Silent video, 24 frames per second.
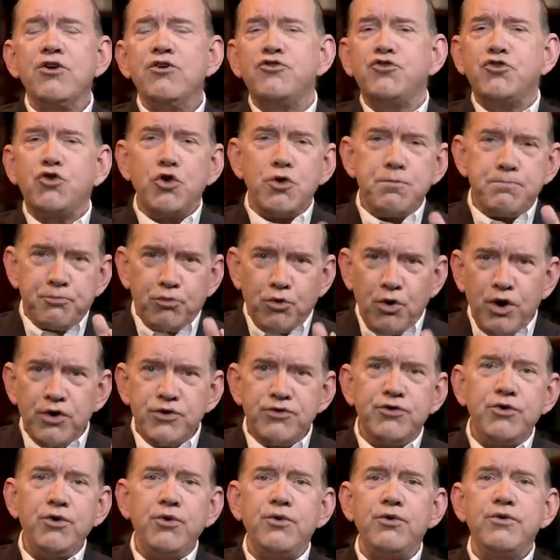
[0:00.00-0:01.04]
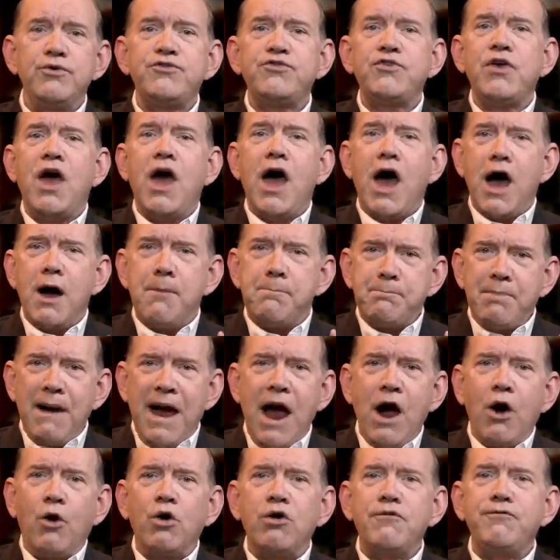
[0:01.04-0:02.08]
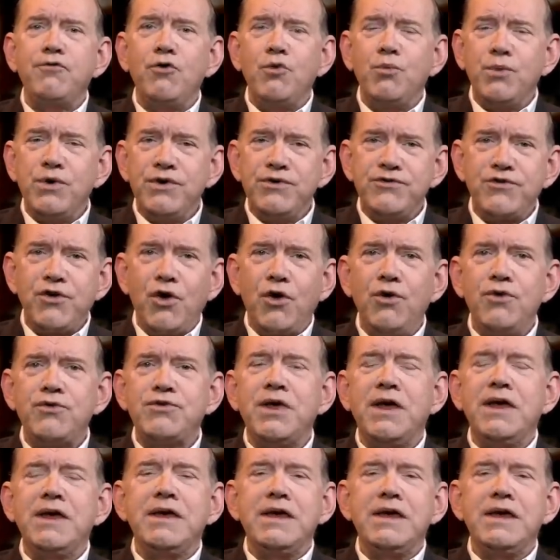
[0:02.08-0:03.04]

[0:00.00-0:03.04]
to produce a powerful result